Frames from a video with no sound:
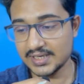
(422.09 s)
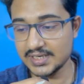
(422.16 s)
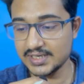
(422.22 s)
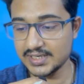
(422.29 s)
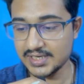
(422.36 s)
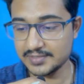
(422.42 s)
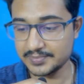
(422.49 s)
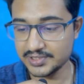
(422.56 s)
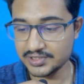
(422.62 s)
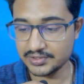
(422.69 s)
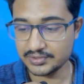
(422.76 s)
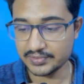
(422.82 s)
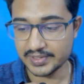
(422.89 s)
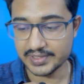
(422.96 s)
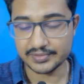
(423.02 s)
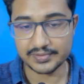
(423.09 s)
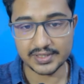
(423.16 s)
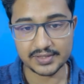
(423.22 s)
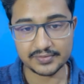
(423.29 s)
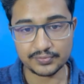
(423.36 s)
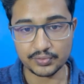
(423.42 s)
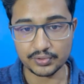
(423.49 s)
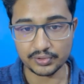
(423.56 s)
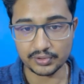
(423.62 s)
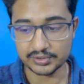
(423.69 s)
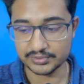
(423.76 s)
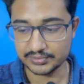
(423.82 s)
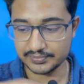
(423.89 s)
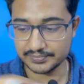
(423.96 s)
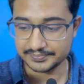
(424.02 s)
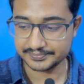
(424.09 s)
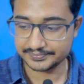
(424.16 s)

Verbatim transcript: in NEET pg 2024 also